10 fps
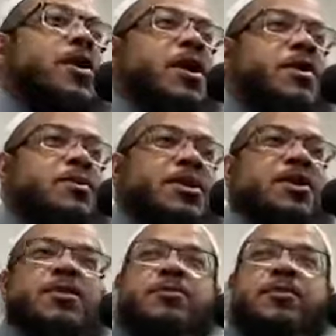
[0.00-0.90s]
alaihi
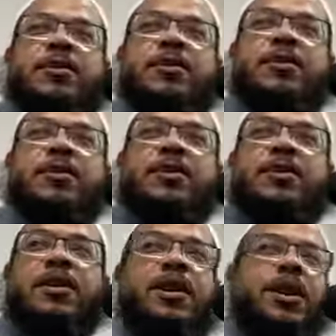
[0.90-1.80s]
wasallam,
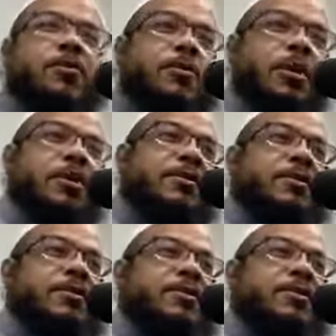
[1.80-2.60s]
Abu Bakr,